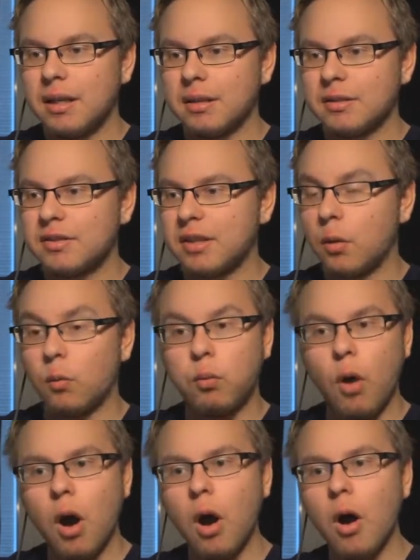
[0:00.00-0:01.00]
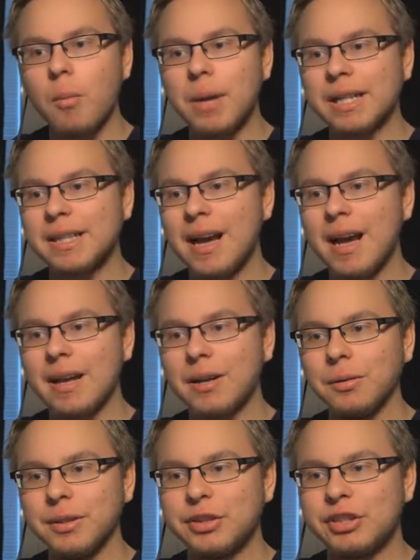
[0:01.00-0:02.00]
And step. Oh my god,
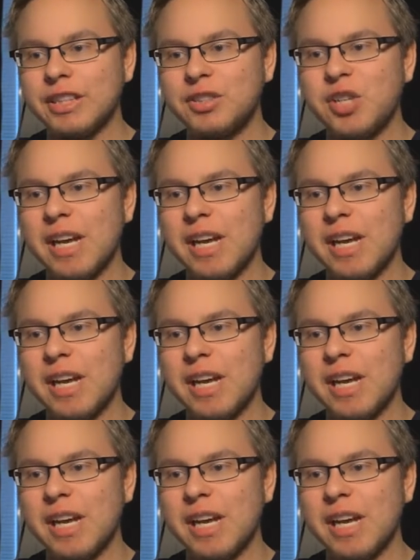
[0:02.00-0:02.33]
holy shit,